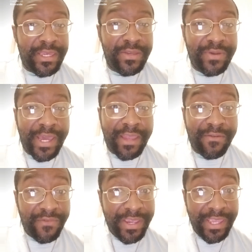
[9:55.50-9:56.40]
You gotta
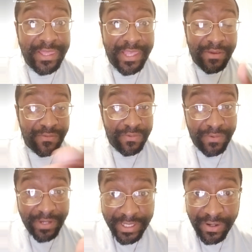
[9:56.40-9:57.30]
read like
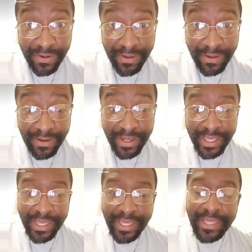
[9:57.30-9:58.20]
what's going on,
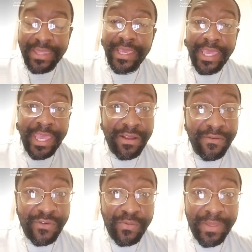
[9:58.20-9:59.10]
like in a
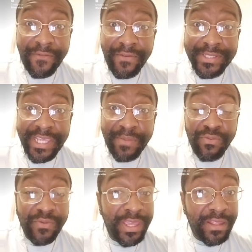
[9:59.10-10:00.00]
room. Like for example,
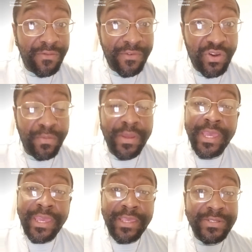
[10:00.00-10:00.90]
reading the room.
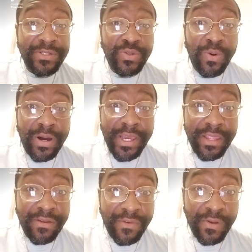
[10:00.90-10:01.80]
As soon as you walk
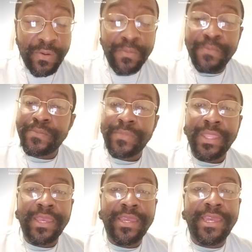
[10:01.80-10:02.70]
in the room,
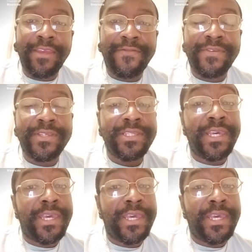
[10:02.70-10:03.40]
if it's